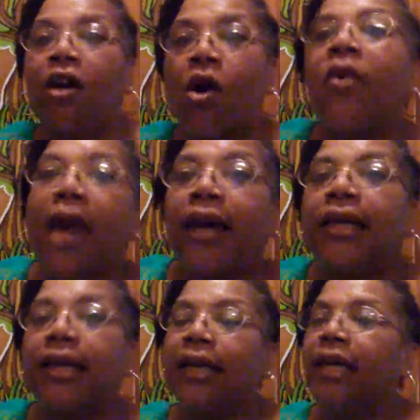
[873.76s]
Okay,
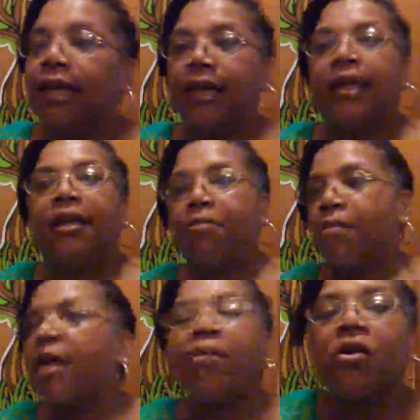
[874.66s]

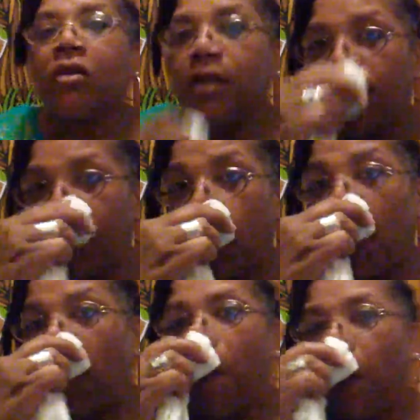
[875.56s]
maybe you're looking
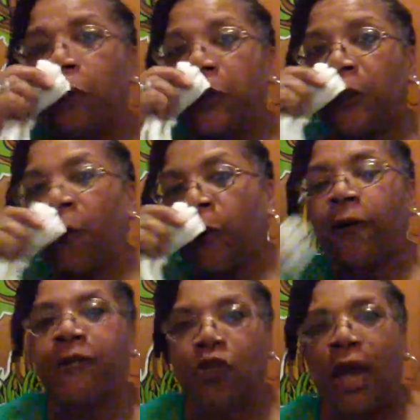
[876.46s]
for a promotion on
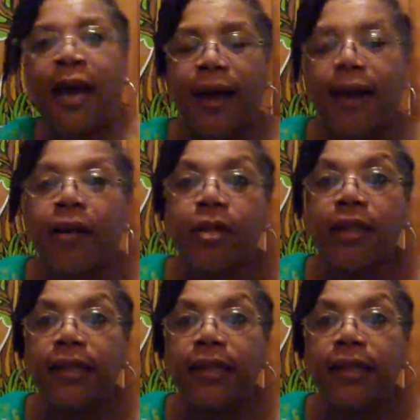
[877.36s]
your job.